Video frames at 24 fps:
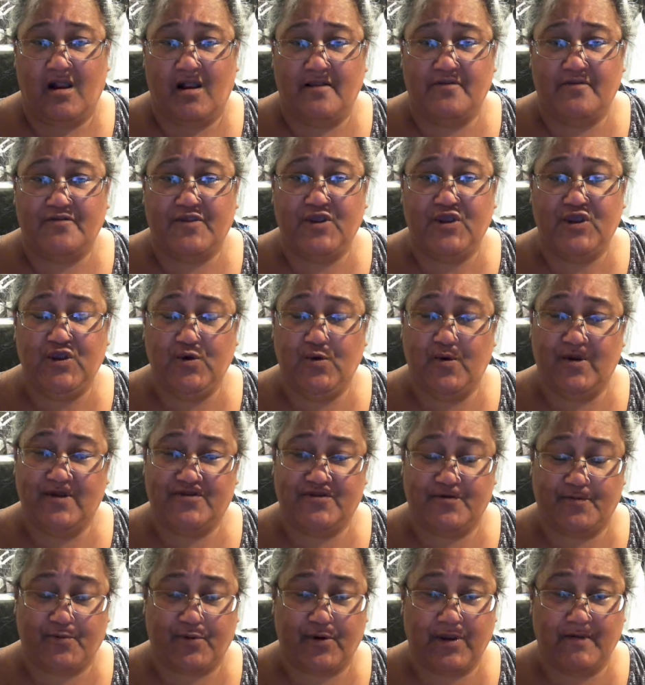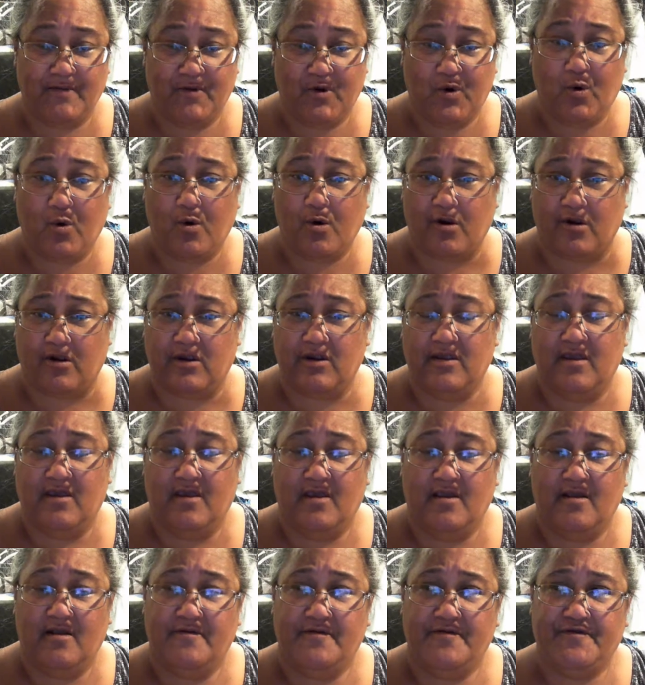the U.S. Supreme Court.
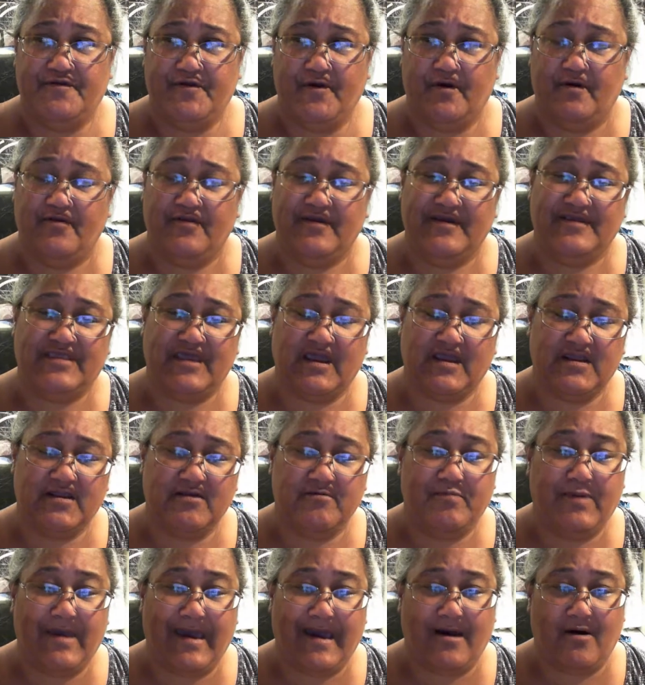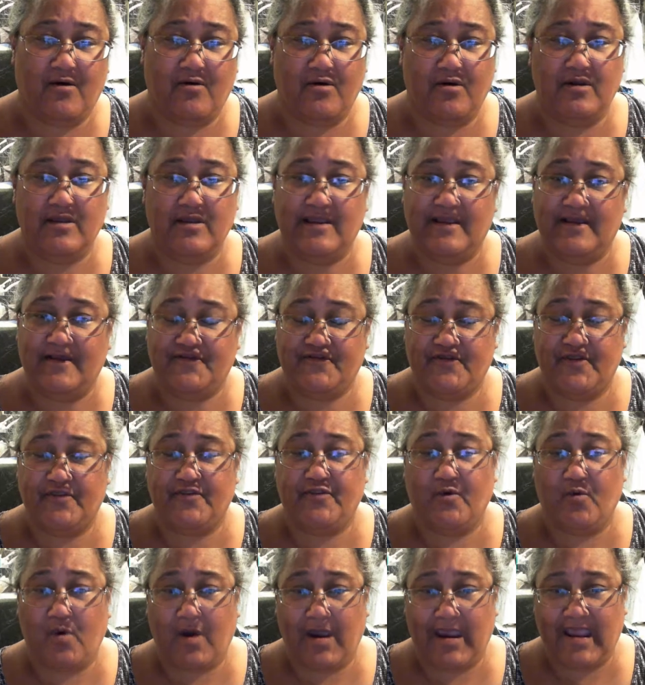So the executive power is
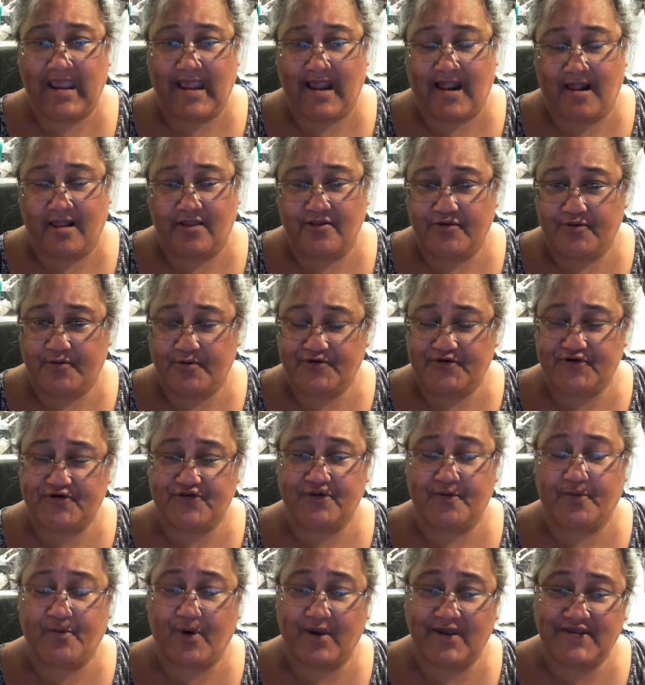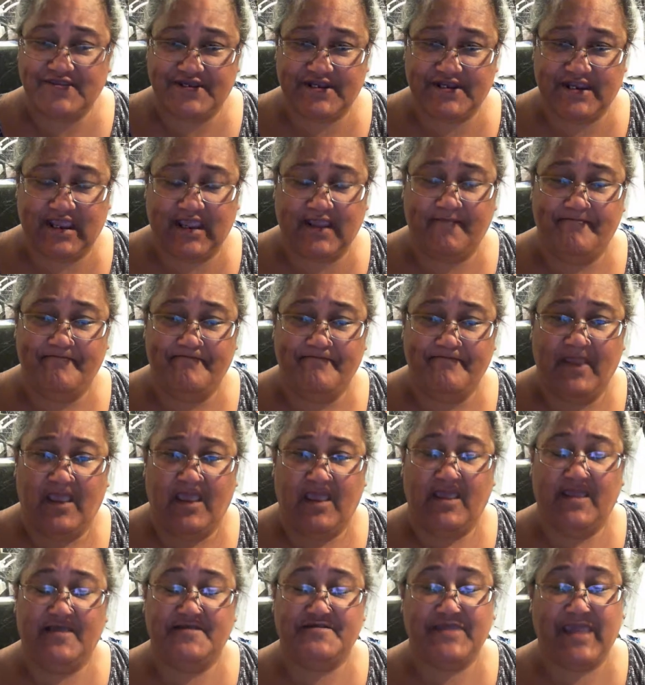the White House, which is the president,
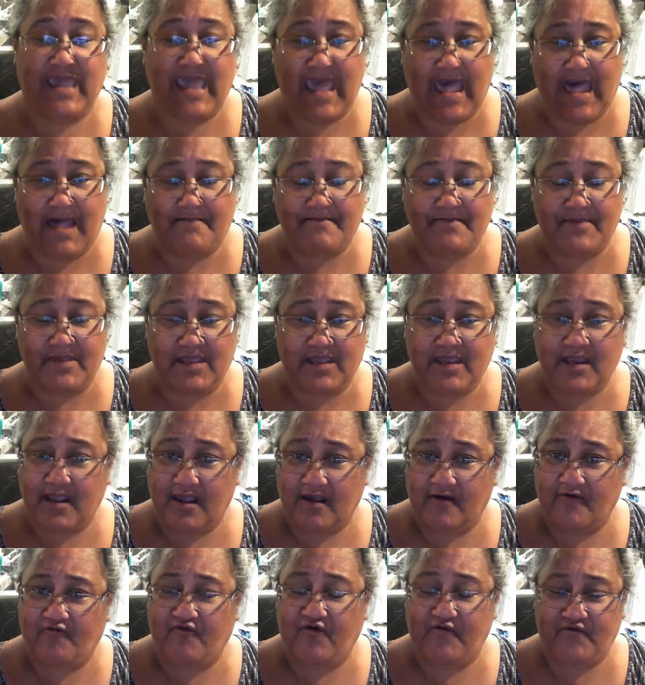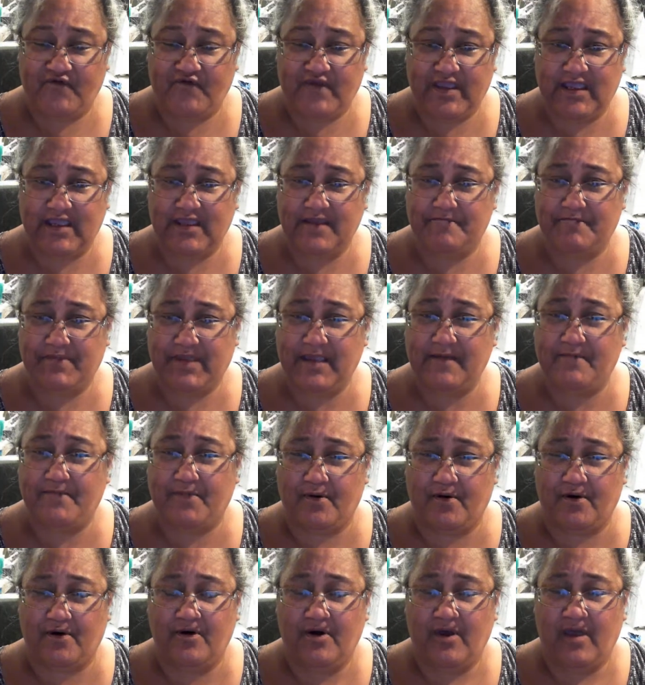his cabinet of 15
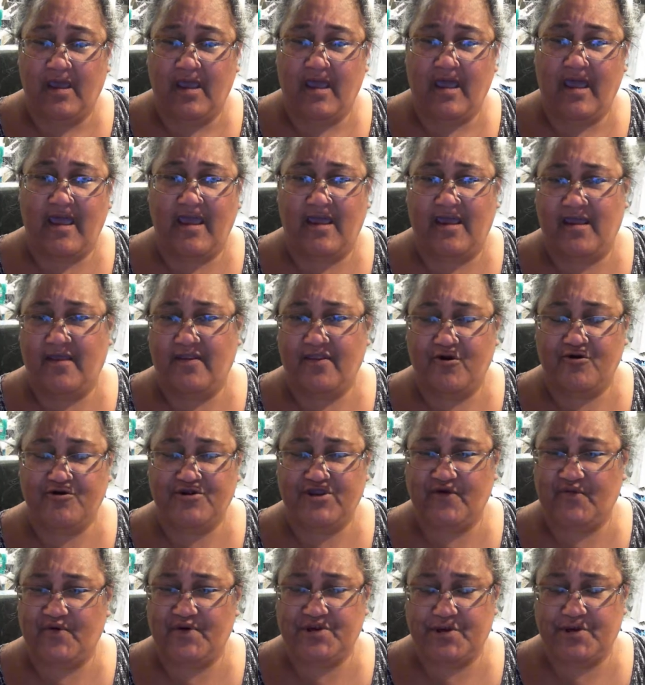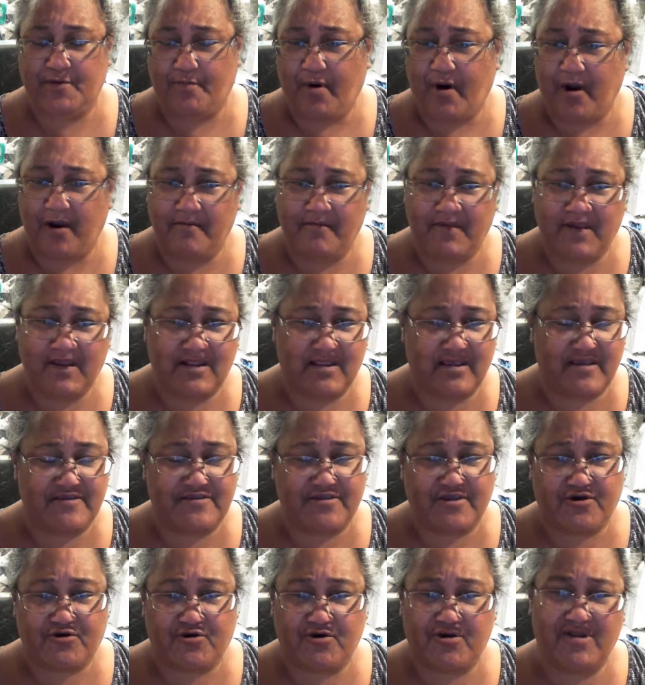people, and their different departments like
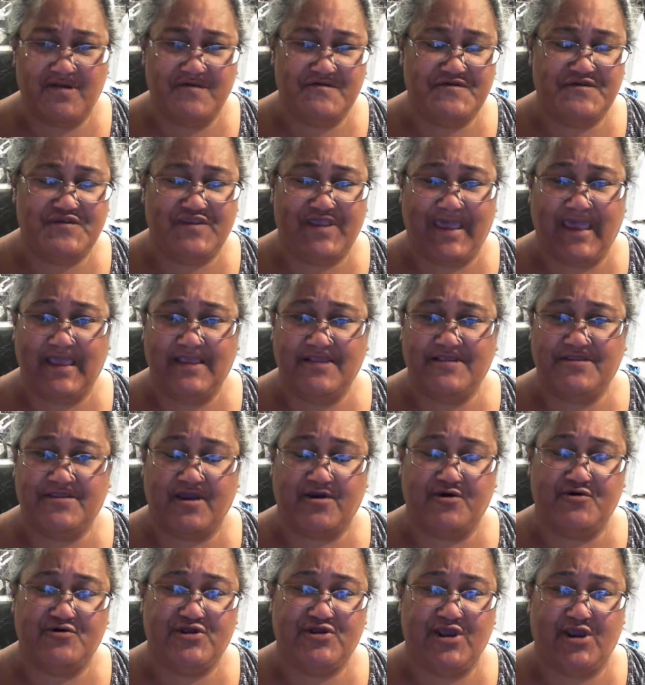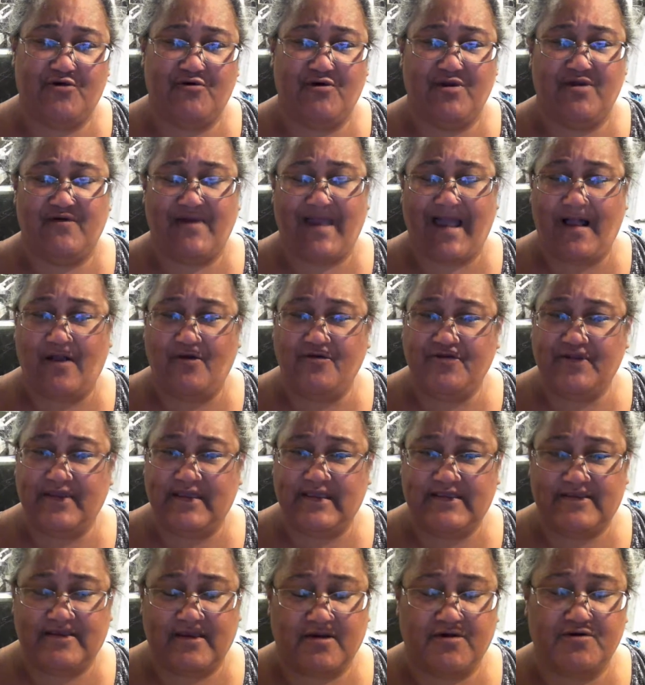Secretary of State, Secretary of
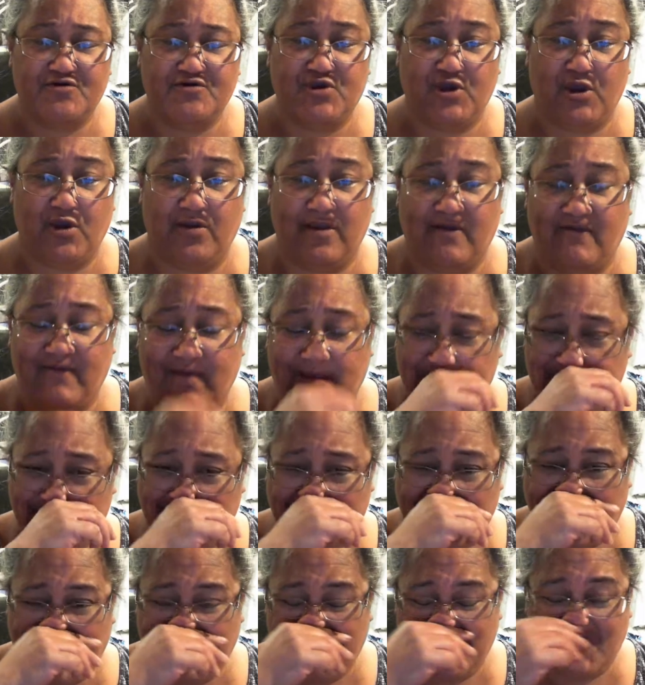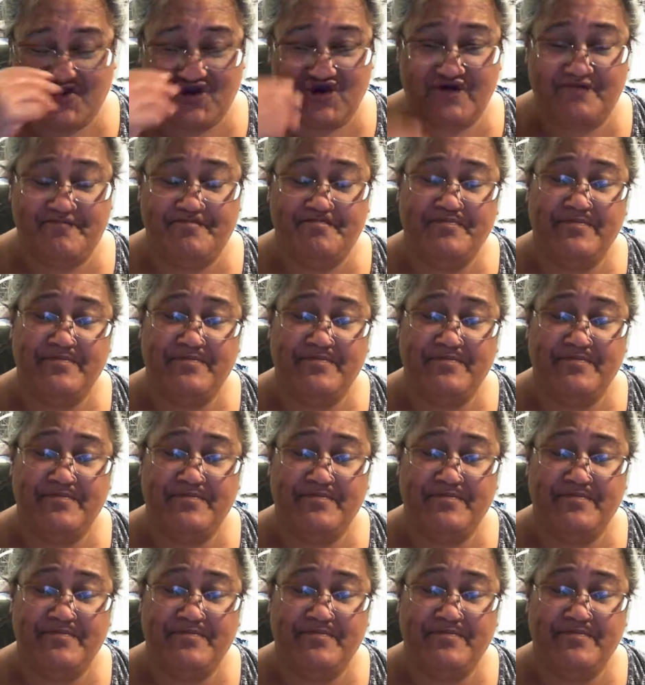Housing, Secretary of Education,